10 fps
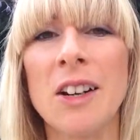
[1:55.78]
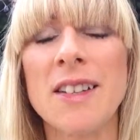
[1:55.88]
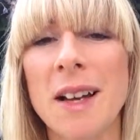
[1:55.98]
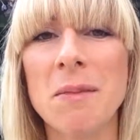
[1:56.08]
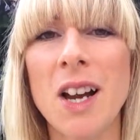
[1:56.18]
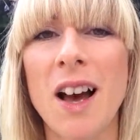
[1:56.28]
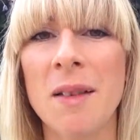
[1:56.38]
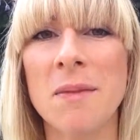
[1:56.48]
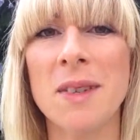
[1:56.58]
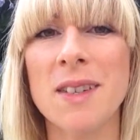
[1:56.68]

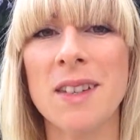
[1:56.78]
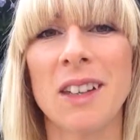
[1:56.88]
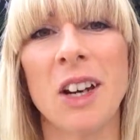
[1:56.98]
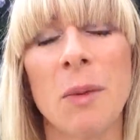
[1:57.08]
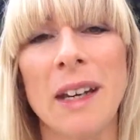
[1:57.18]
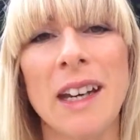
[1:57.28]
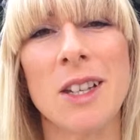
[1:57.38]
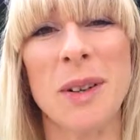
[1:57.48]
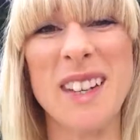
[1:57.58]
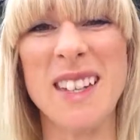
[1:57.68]
sometimes, we
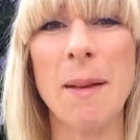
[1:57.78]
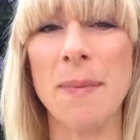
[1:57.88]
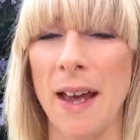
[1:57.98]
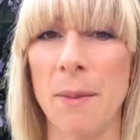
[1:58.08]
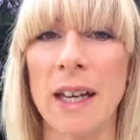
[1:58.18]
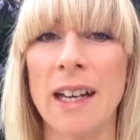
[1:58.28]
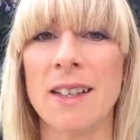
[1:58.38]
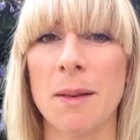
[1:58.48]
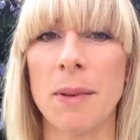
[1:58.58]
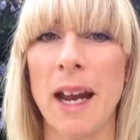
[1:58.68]
need to accept that, and we need
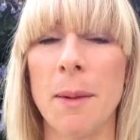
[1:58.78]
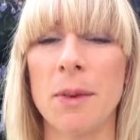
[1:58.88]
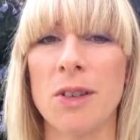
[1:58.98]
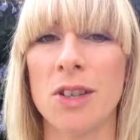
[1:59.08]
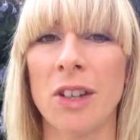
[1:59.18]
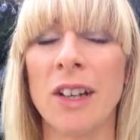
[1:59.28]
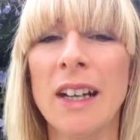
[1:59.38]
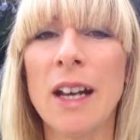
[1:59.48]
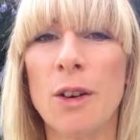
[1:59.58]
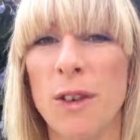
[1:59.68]
to be able to
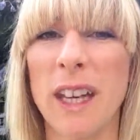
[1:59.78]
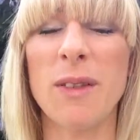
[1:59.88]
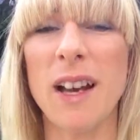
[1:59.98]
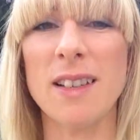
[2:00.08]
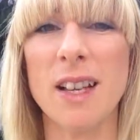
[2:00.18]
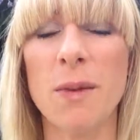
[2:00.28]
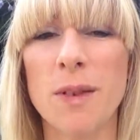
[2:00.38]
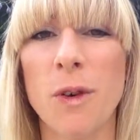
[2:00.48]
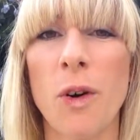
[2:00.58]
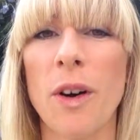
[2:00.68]
forgive
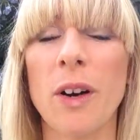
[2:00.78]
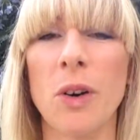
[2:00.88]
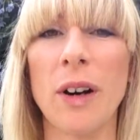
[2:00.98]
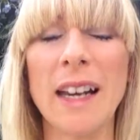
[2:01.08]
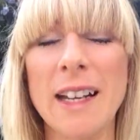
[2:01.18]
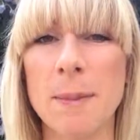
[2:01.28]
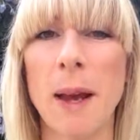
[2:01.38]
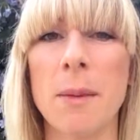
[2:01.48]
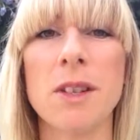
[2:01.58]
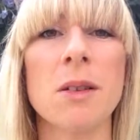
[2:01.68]
ourselves for it, or at least
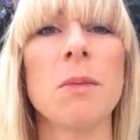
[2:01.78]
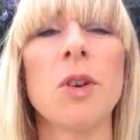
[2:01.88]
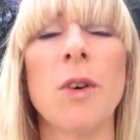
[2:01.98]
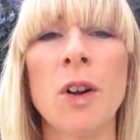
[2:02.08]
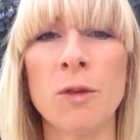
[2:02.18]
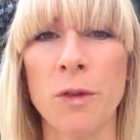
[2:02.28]
be able to move on